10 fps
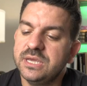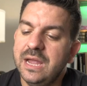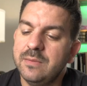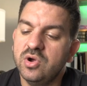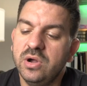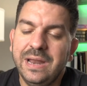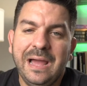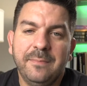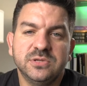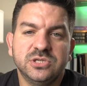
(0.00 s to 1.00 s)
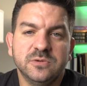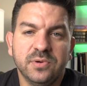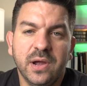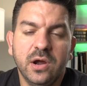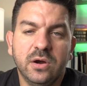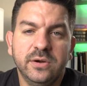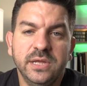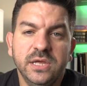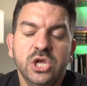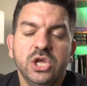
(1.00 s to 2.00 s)
camera on aperture
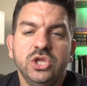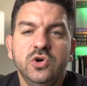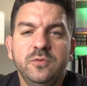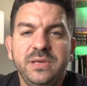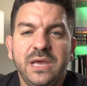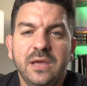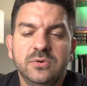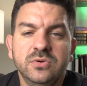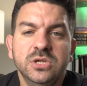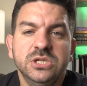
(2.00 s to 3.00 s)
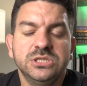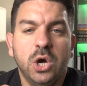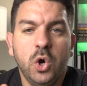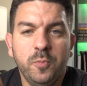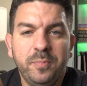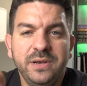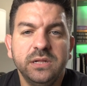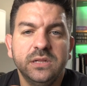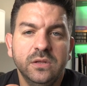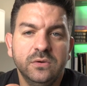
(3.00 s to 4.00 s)
priority, you'll be able to open
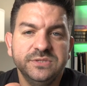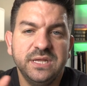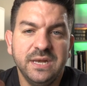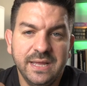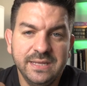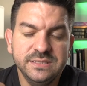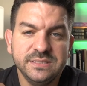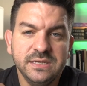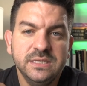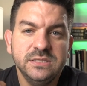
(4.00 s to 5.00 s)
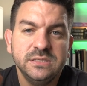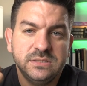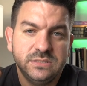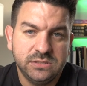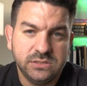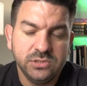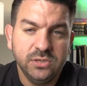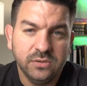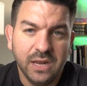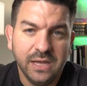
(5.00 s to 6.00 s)
and close the lens to
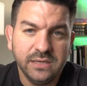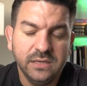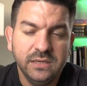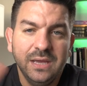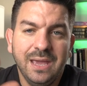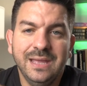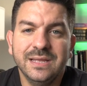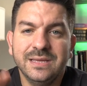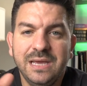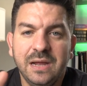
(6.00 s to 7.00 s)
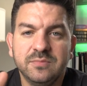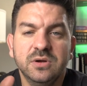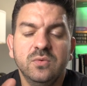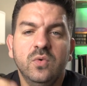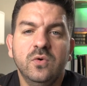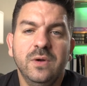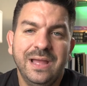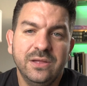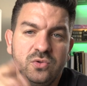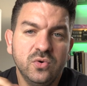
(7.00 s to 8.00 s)
your liking and the camera will
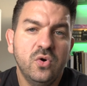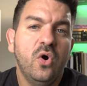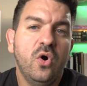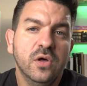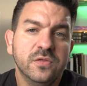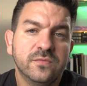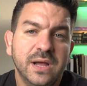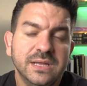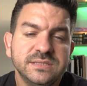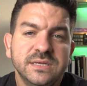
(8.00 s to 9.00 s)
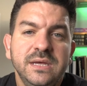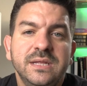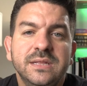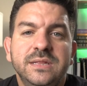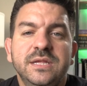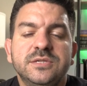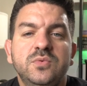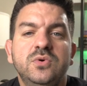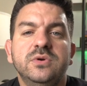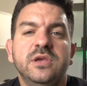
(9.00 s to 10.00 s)
handle all the rest. This
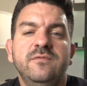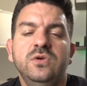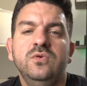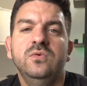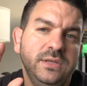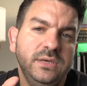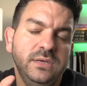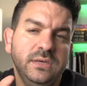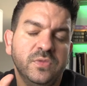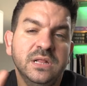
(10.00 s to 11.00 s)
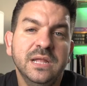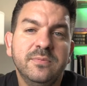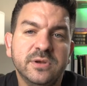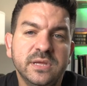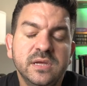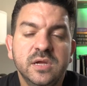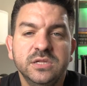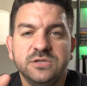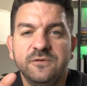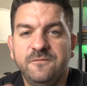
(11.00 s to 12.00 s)
will give you the liberty
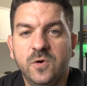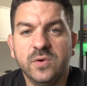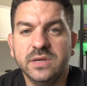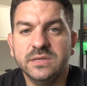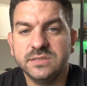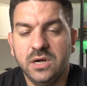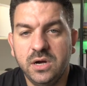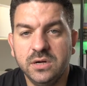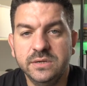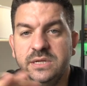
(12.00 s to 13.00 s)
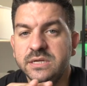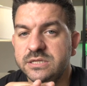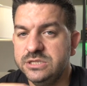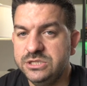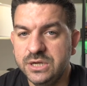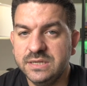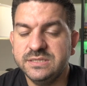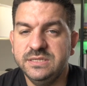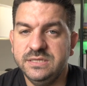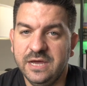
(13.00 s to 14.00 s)
to focus on
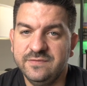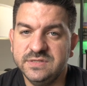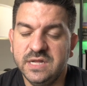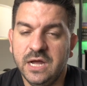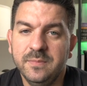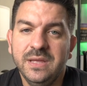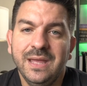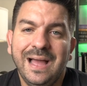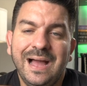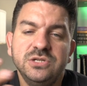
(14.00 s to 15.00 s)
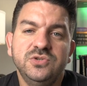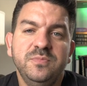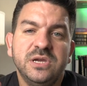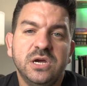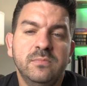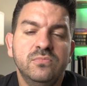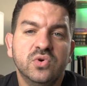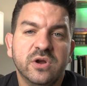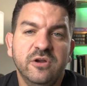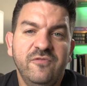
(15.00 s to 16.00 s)
just the f-stop. As you become
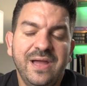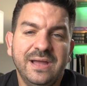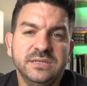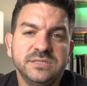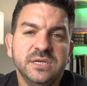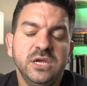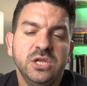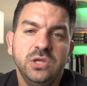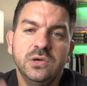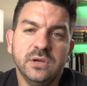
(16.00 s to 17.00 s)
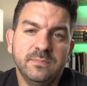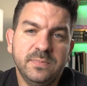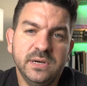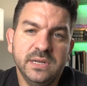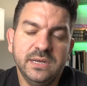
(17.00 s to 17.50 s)
more advanced, you can put